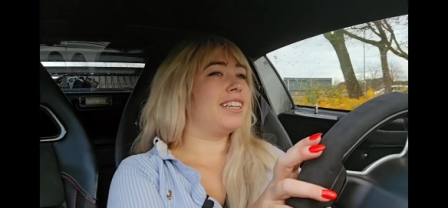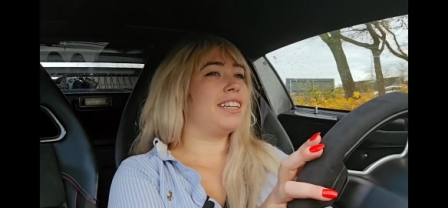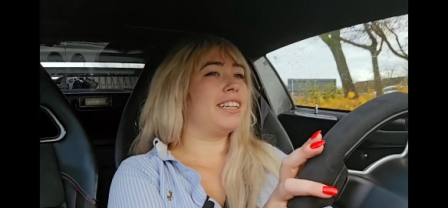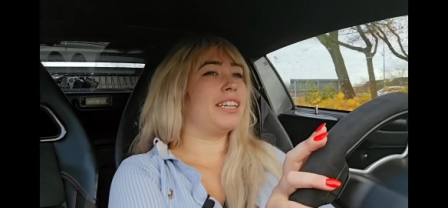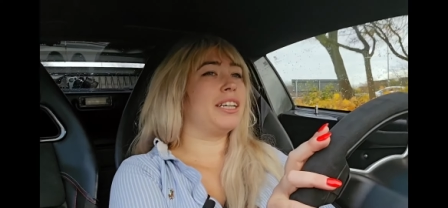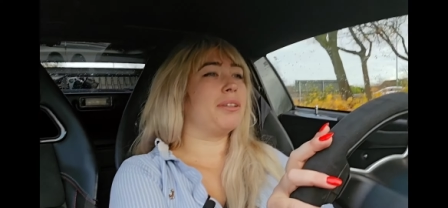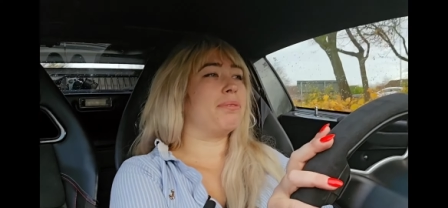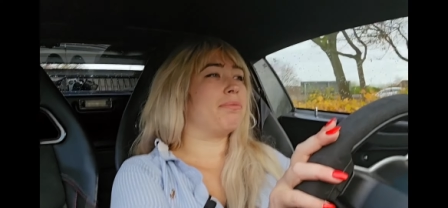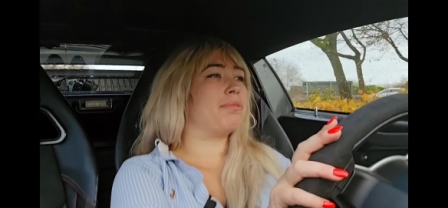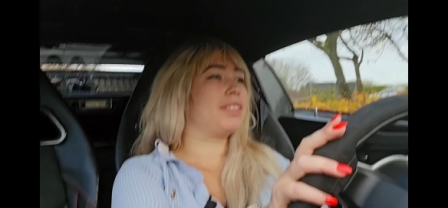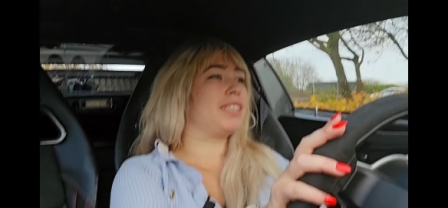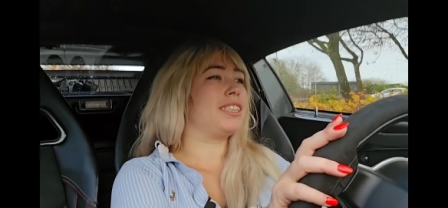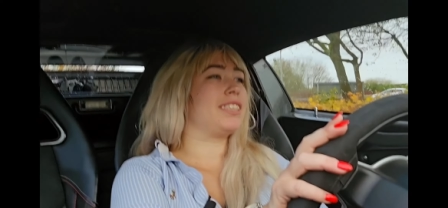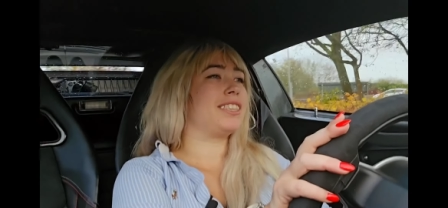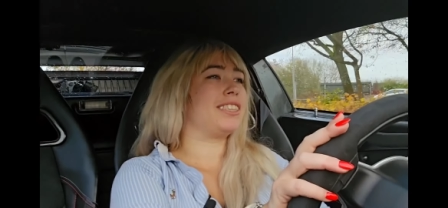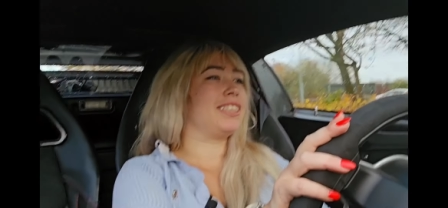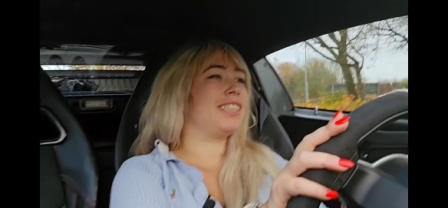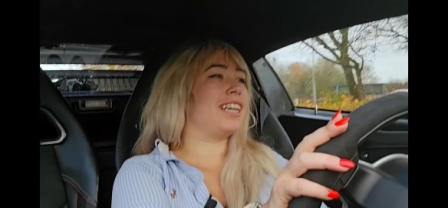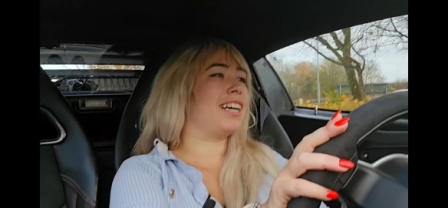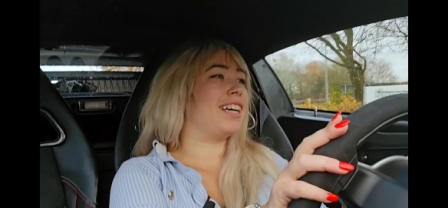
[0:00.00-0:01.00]
Um, this,
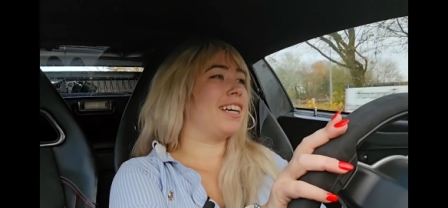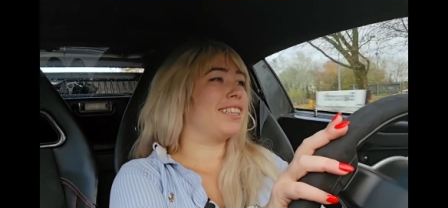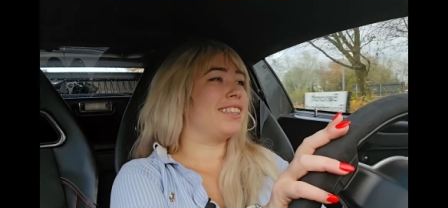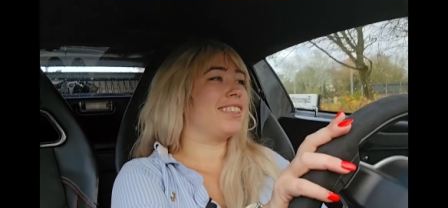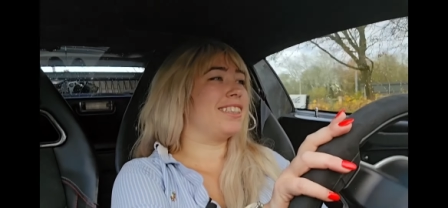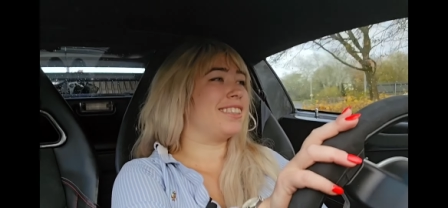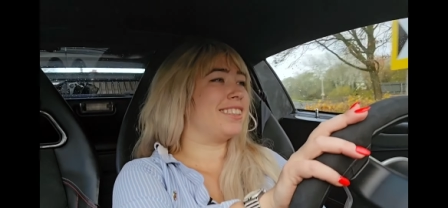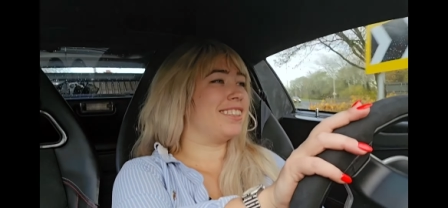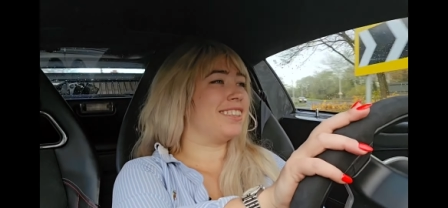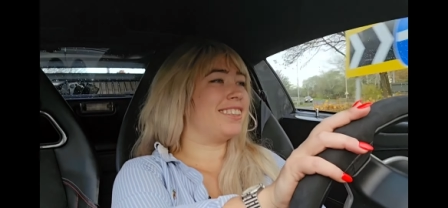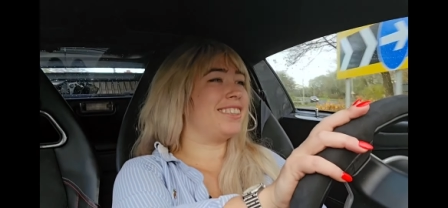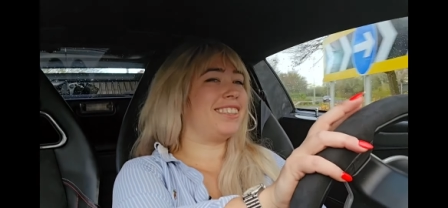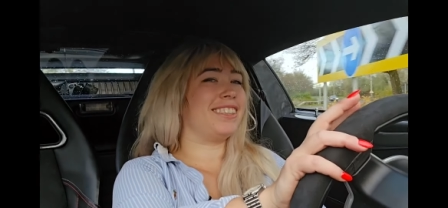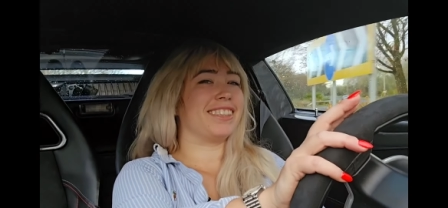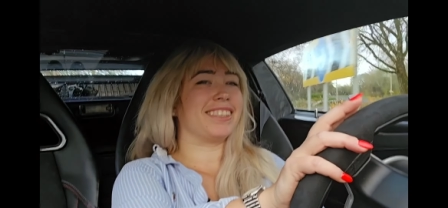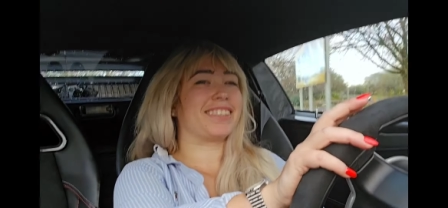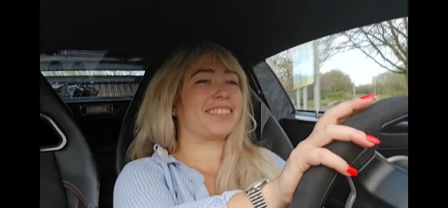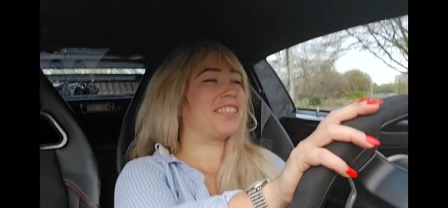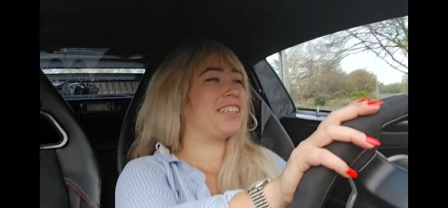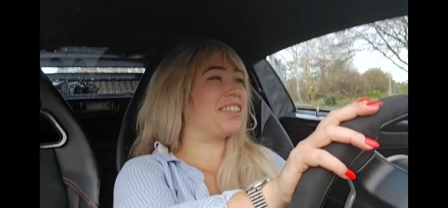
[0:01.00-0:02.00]
yeah, this is
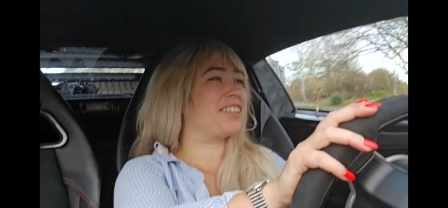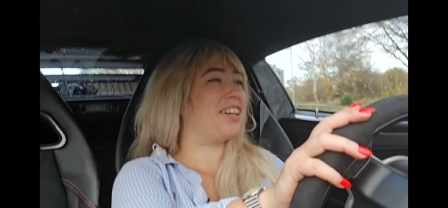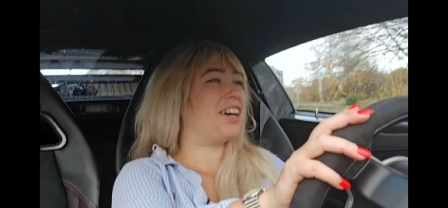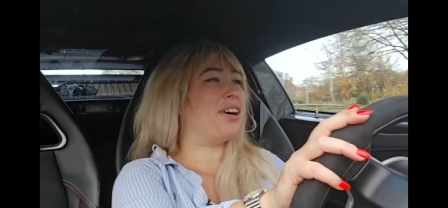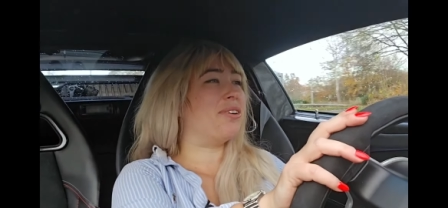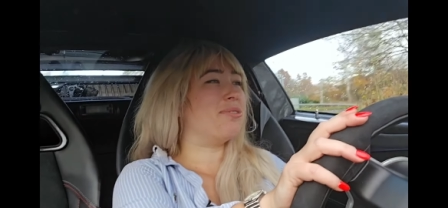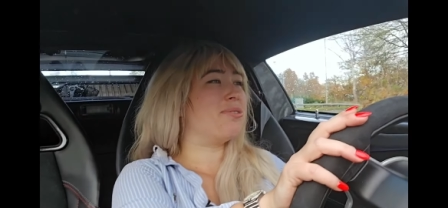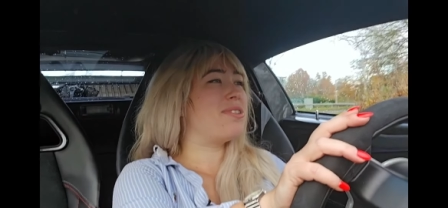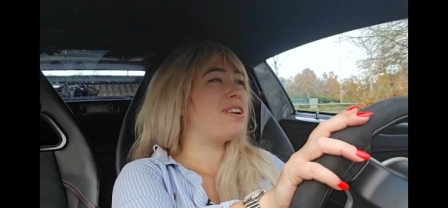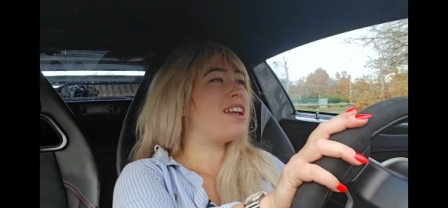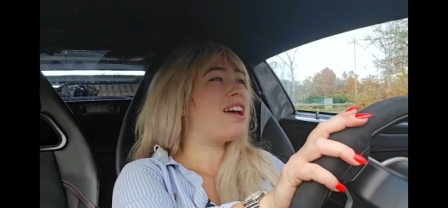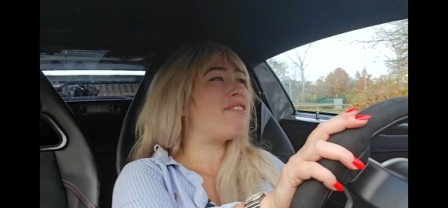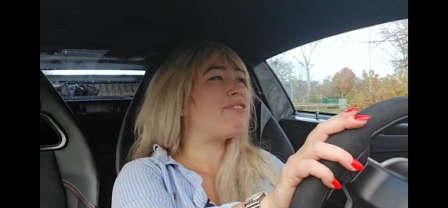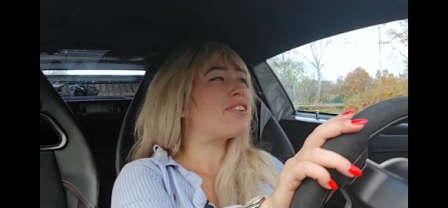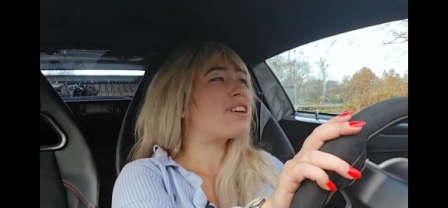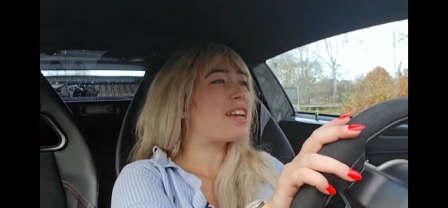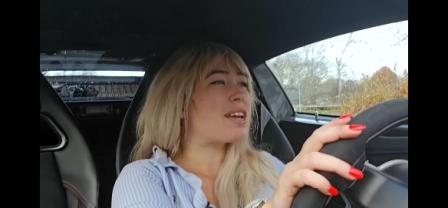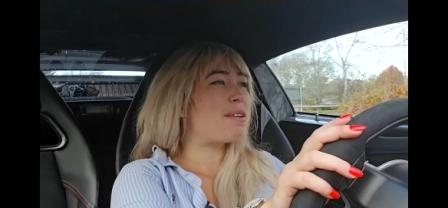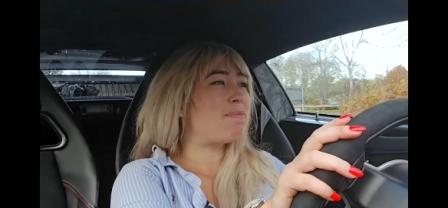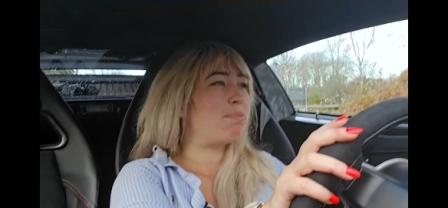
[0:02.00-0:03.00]
just, I'll
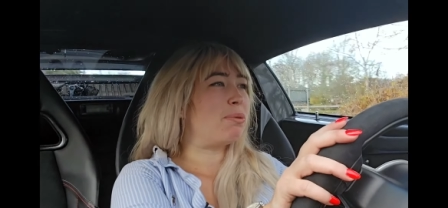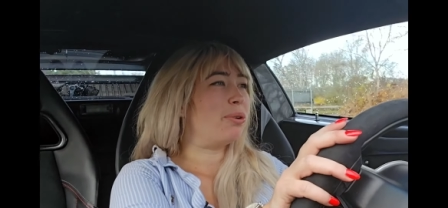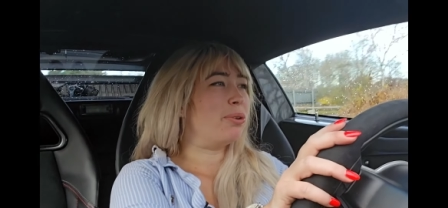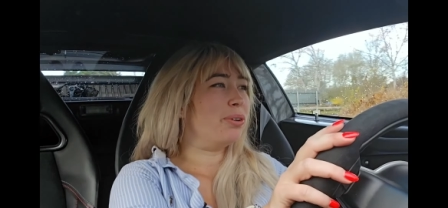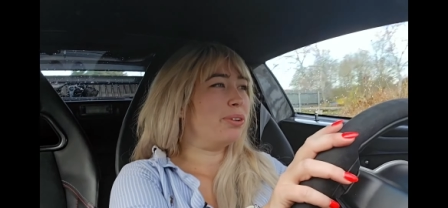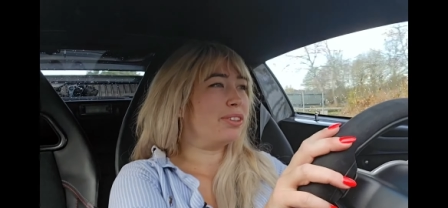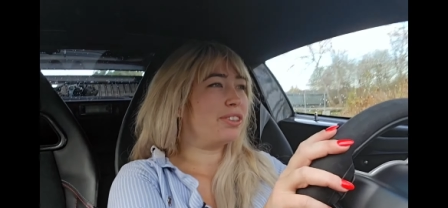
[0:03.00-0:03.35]
never get bored.